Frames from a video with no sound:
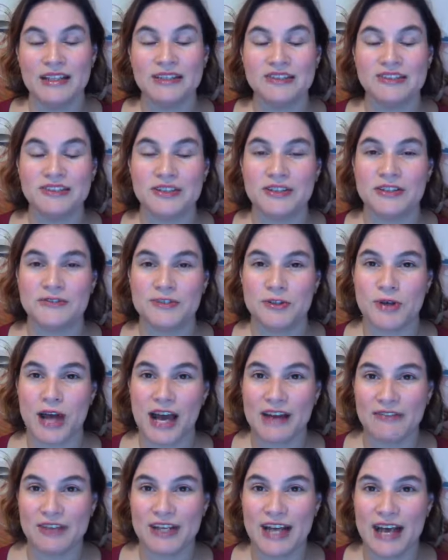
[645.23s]
So if you
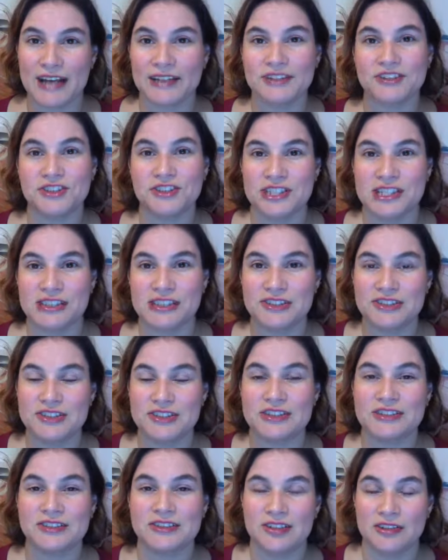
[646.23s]
haven't had a chance
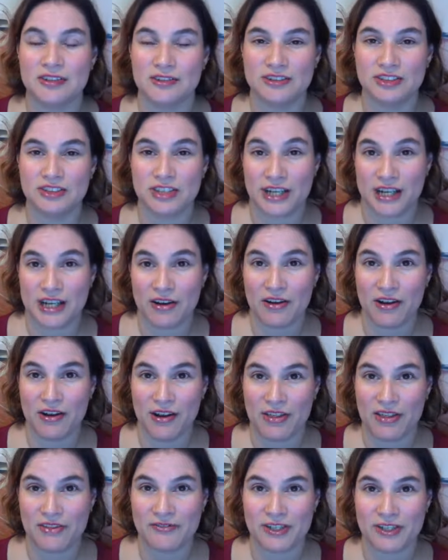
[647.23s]
to check out
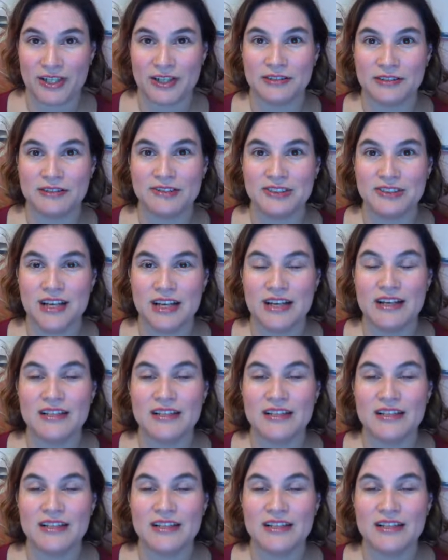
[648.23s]
all the videos,